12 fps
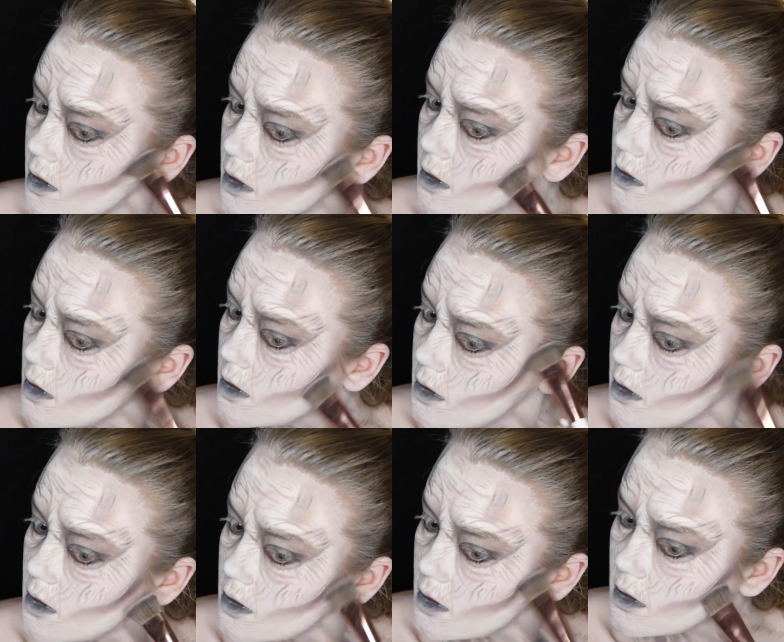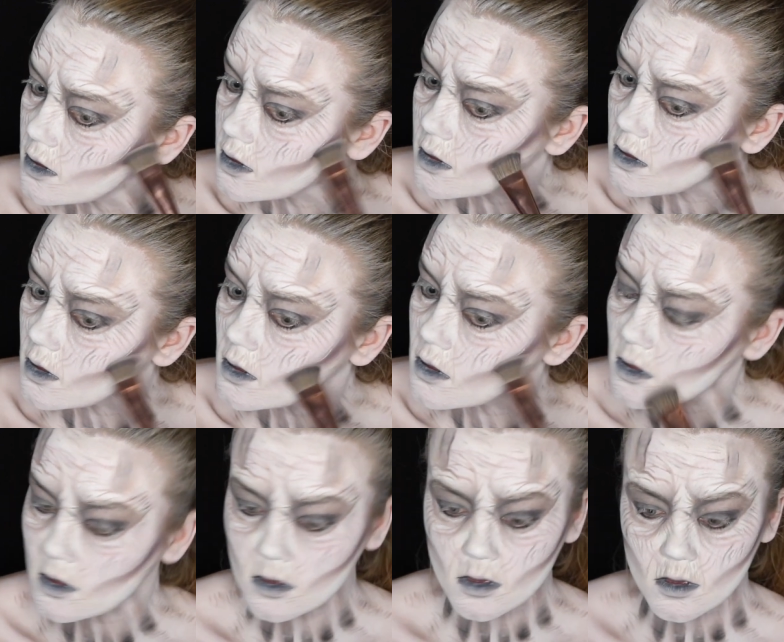gave it a little bit more of
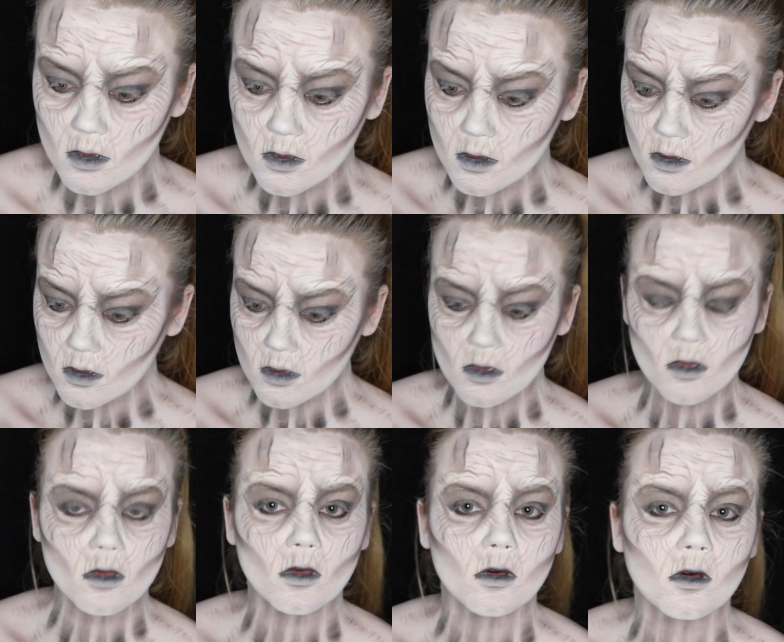that death